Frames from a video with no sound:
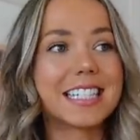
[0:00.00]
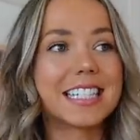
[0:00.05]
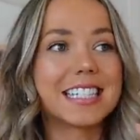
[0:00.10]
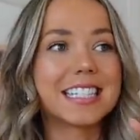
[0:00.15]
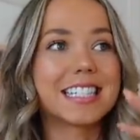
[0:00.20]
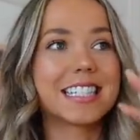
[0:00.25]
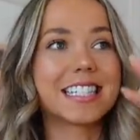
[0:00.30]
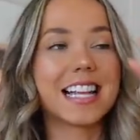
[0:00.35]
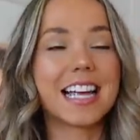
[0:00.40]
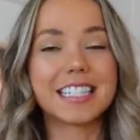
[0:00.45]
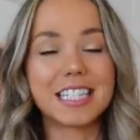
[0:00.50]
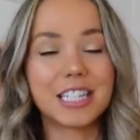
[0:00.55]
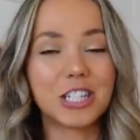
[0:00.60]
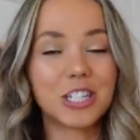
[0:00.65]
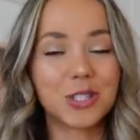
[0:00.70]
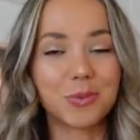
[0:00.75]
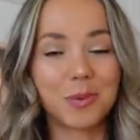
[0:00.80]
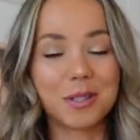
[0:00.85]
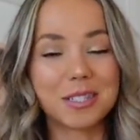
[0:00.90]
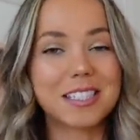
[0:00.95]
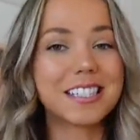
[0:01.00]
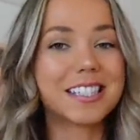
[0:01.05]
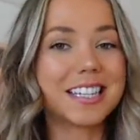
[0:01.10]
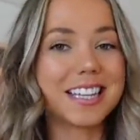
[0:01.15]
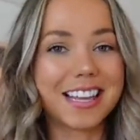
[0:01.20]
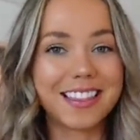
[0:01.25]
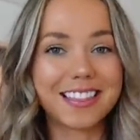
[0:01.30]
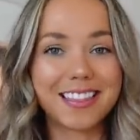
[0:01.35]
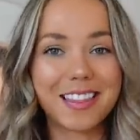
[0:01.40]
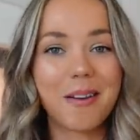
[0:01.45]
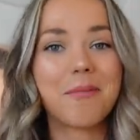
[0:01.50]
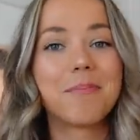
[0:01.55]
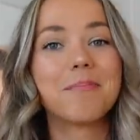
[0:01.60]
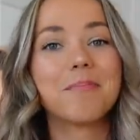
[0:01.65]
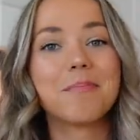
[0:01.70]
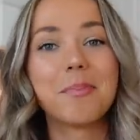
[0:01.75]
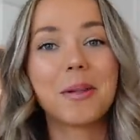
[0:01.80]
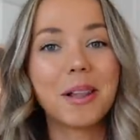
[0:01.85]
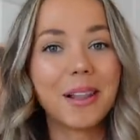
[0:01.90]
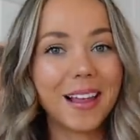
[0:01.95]
He says he just wants to eat
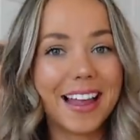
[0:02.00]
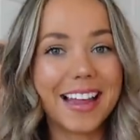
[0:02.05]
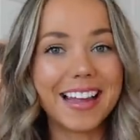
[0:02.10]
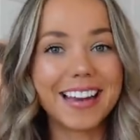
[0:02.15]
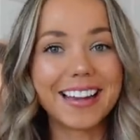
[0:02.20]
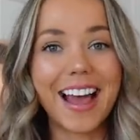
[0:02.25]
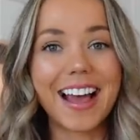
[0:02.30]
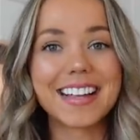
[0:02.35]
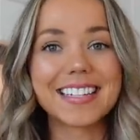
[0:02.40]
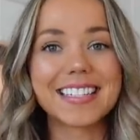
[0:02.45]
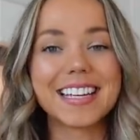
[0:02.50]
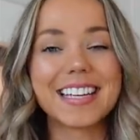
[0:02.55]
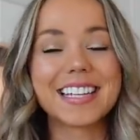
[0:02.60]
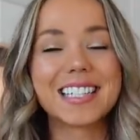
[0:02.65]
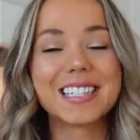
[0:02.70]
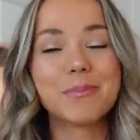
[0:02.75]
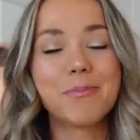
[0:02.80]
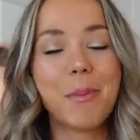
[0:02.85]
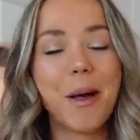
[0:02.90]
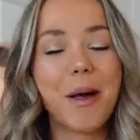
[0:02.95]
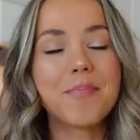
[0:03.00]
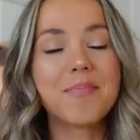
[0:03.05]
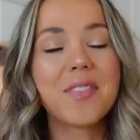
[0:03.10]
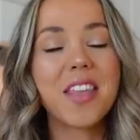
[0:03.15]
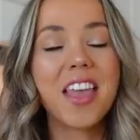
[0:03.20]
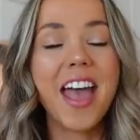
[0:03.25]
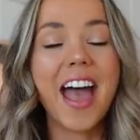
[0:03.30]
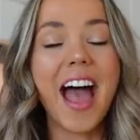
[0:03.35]
them plain as is, but